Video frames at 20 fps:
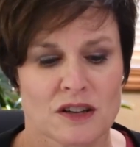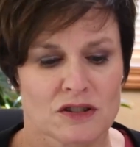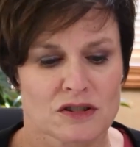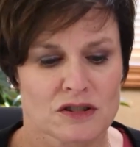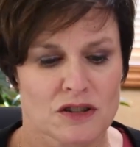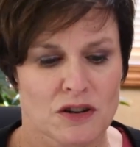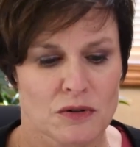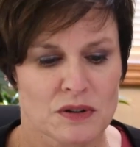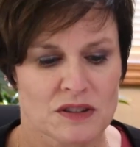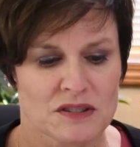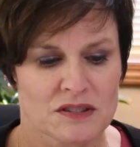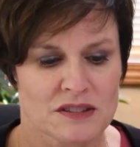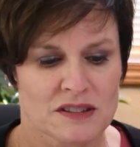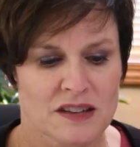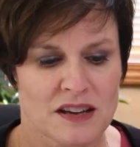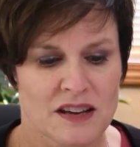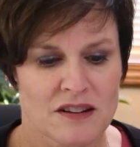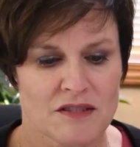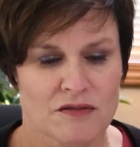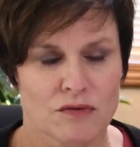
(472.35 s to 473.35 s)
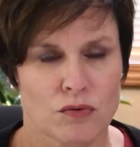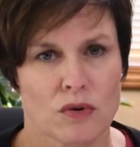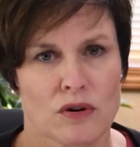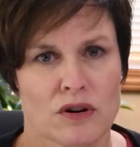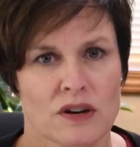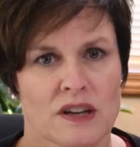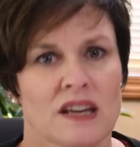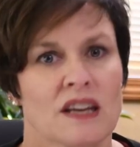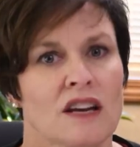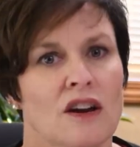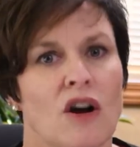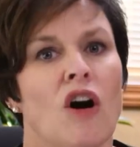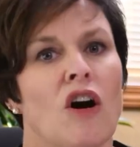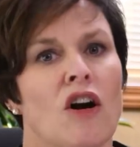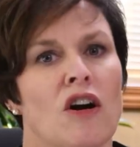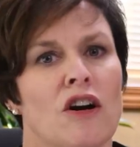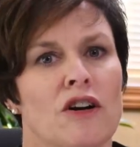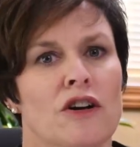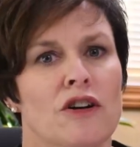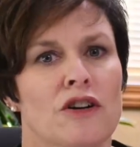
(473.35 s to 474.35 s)
So instead of working
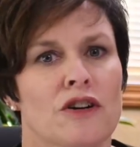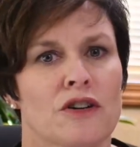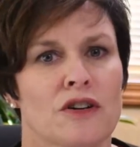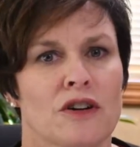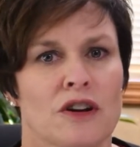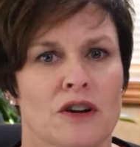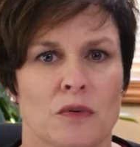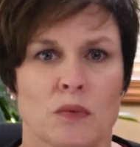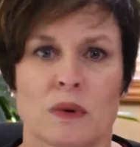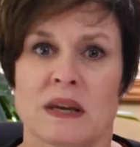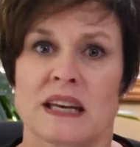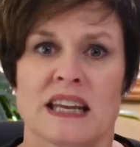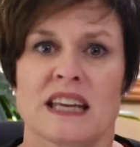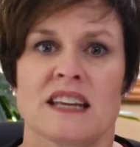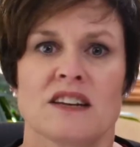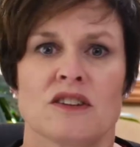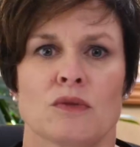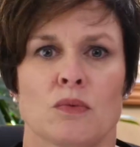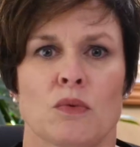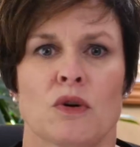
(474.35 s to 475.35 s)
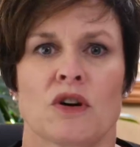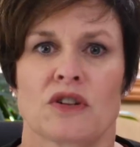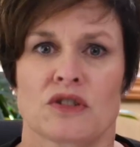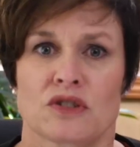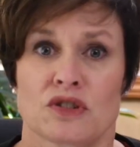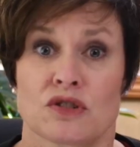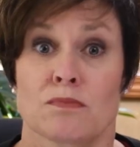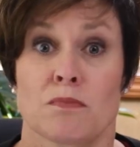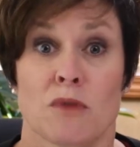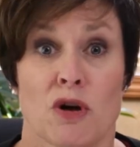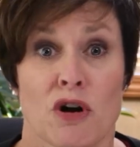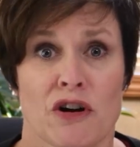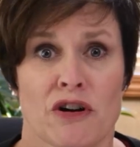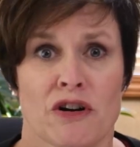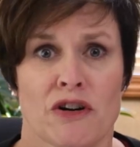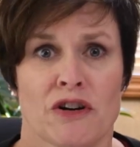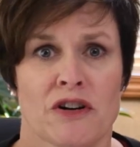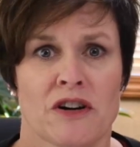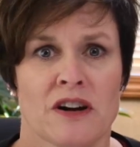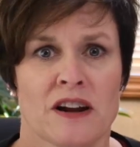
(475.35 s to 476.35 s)
harder, we need to work
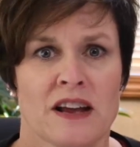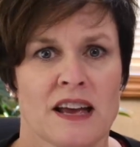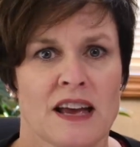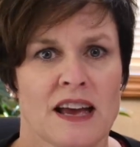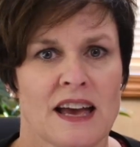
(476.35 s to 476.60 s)
smarter.